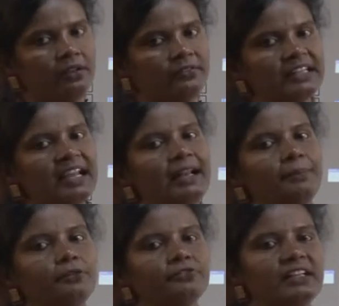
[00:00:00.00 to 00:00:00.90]
With the help
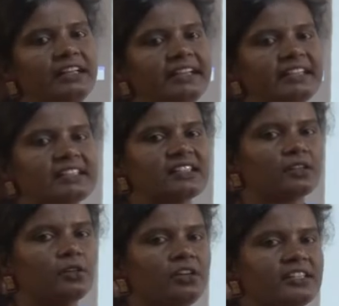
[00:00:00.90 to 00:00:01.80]
of the latest
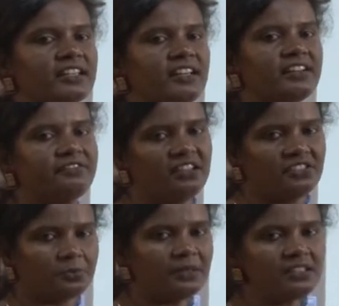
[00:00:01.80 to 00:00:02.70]
technological
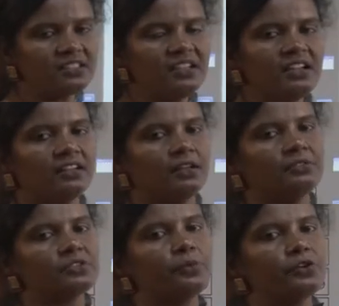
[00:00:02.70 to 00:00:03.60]
advancements, now
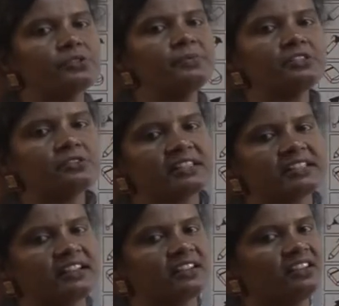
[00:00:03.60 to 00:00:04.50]
it's possible to
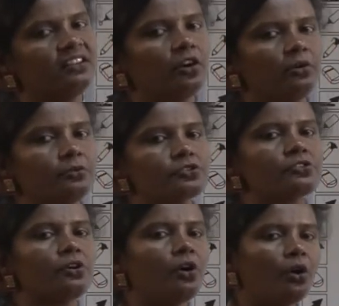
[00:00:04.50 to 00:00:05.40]
recycle almost
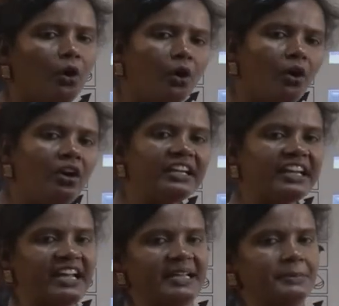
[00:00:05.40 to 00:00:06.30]
all
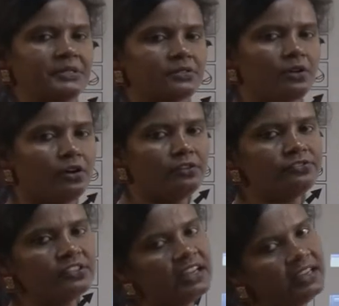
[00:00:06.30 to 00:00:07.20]
types
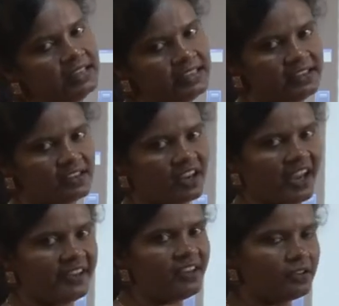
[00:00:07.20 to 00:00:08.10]
of
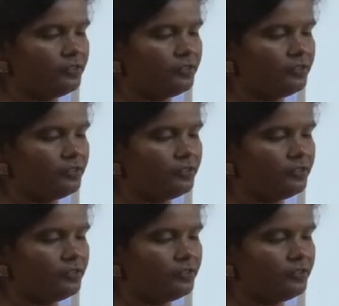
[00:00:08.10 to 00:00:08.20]
inorganic